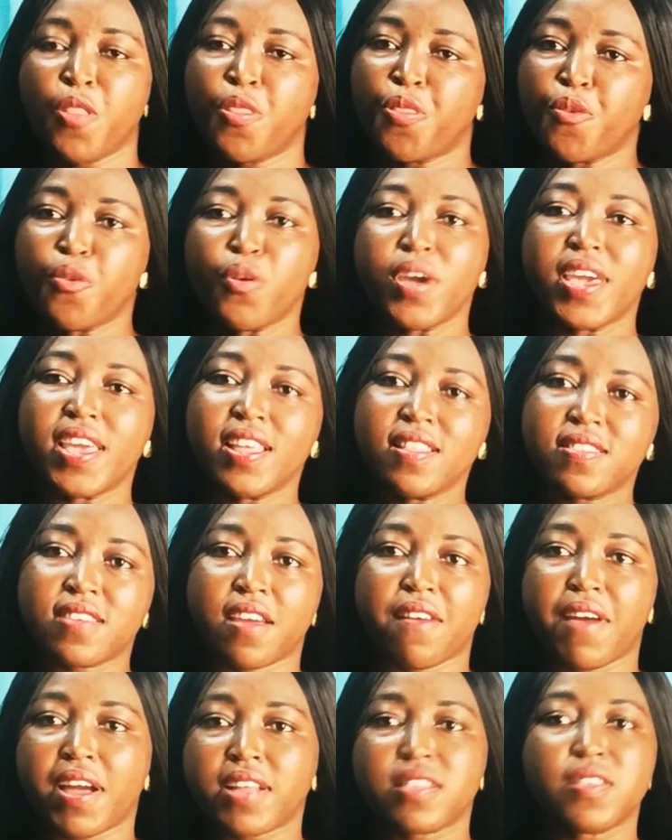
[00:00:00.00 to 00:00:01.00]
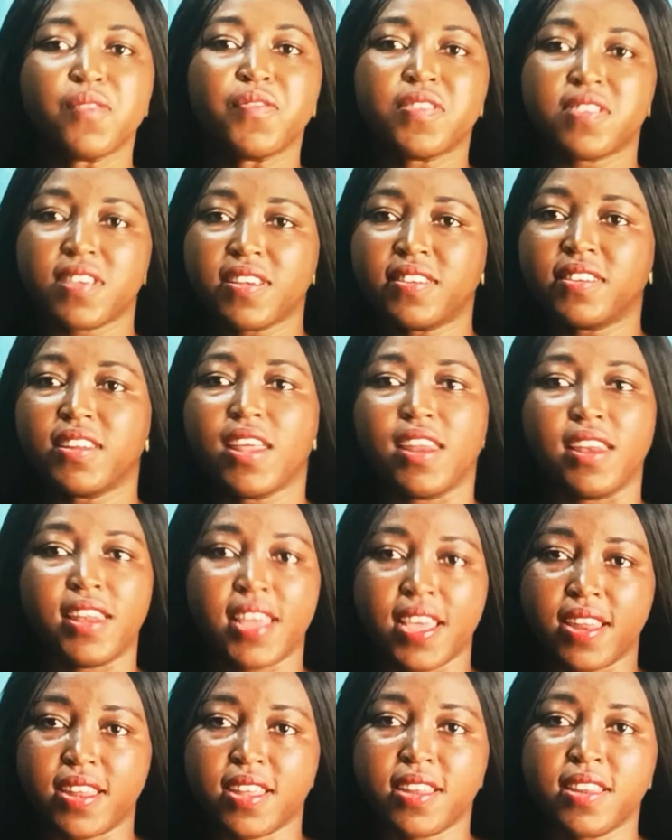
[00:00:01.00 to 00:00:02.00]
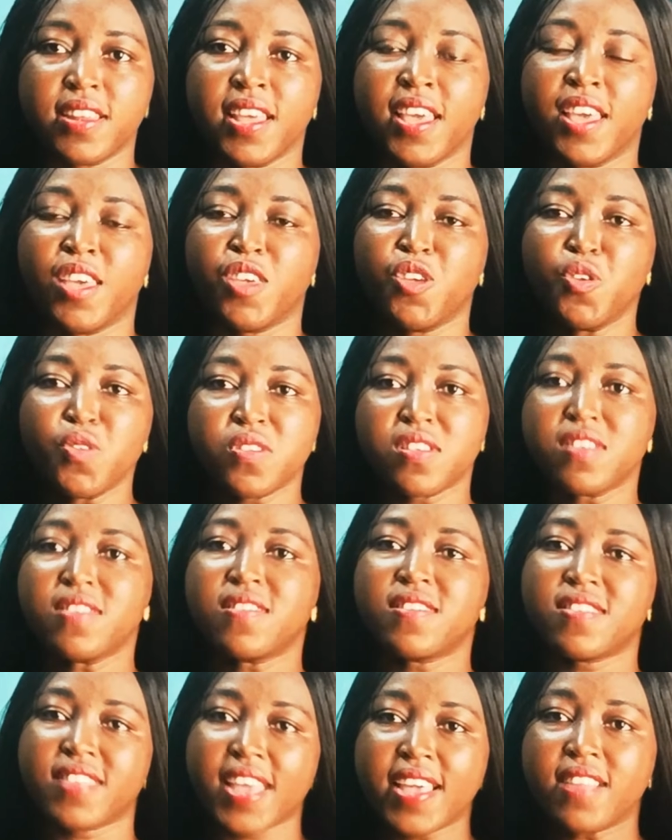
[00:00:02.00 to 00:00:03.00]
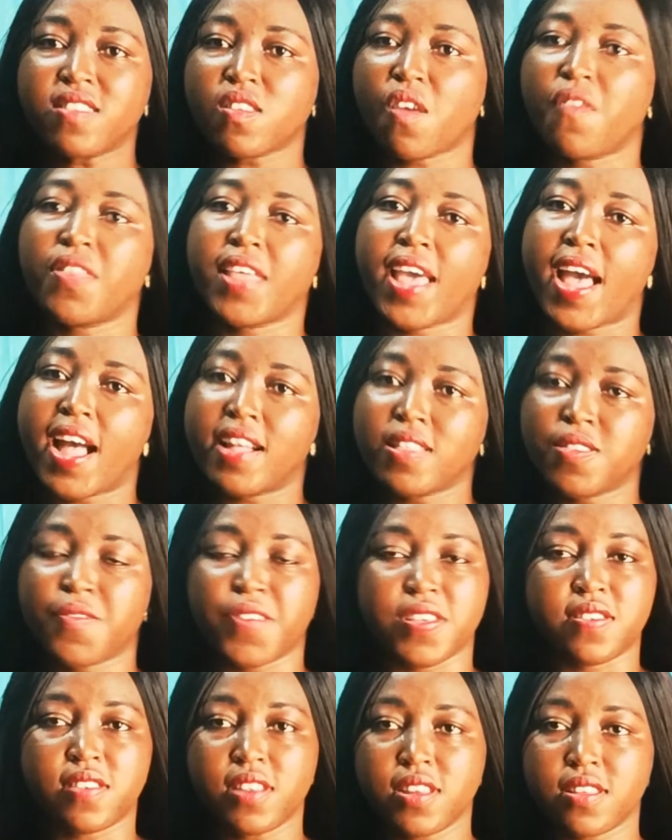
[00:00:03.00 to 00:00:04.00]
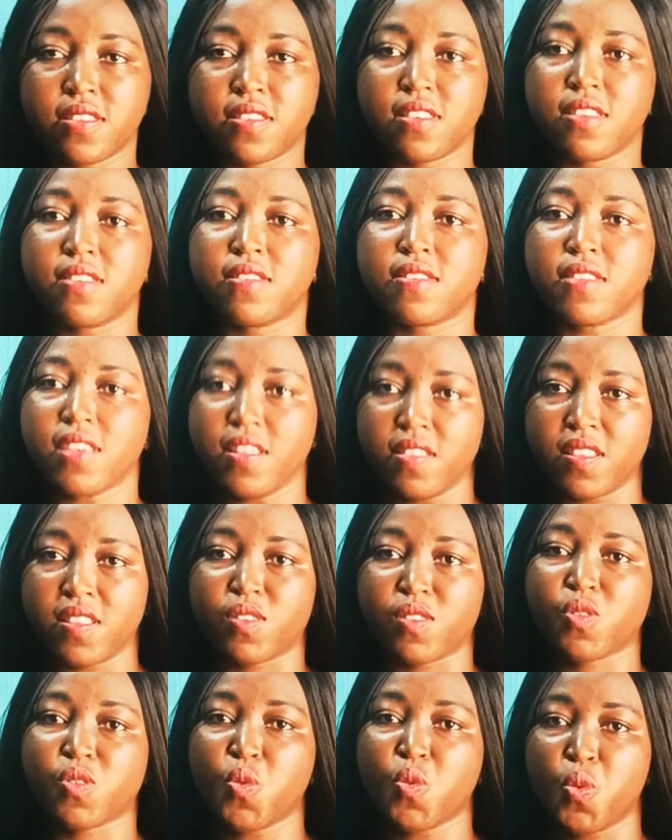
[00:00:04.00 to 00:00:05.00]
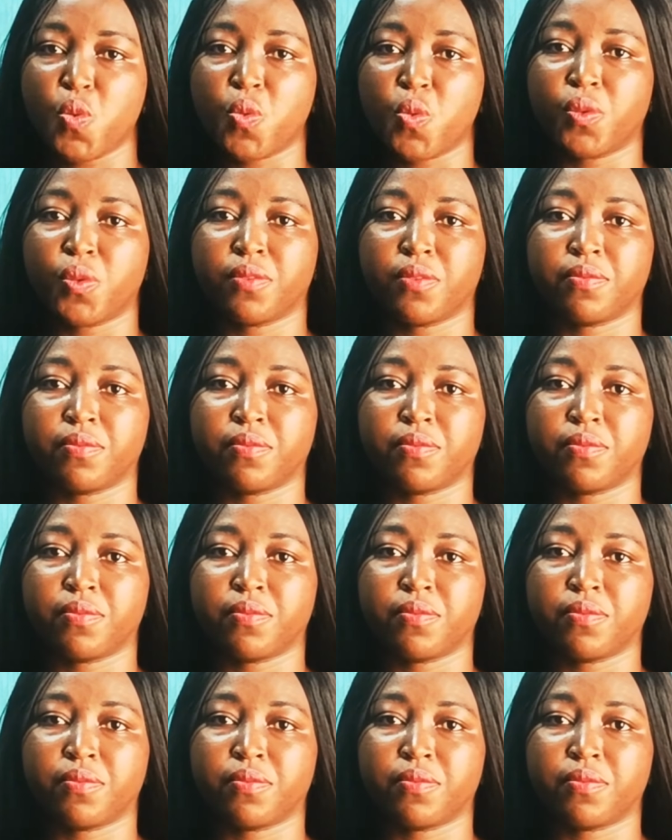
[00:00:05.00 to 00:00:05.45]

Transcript: through interactive teaching and learning using state-of-the-art facilities in the school.